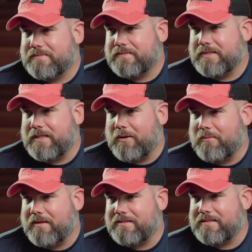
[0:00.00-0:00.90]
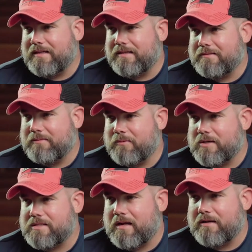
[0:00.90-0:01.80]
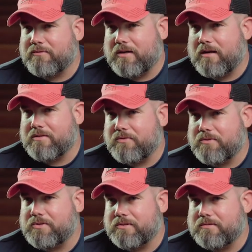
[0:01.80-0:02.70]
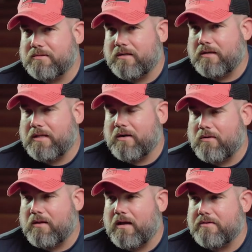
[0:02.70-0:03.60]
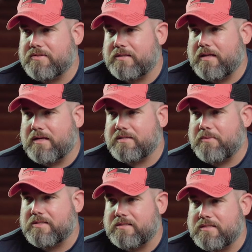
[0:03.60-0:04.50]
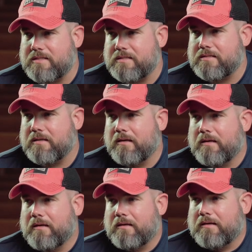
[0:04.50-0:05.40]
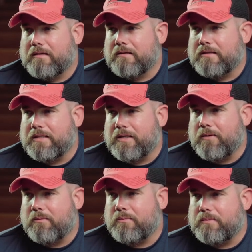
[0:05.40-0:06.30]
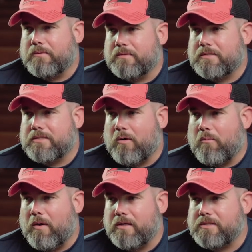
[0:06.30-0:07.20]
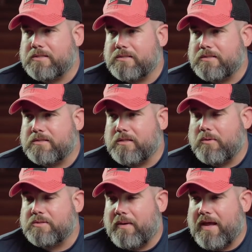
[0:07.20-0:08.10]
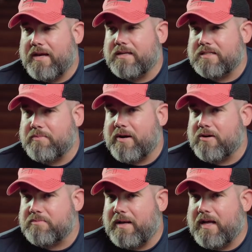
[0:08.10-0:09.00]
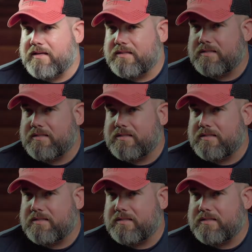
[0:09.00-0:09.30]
you know, but we're excited for God's future in our lives, and especially since, you know, so much pain and despair is behind us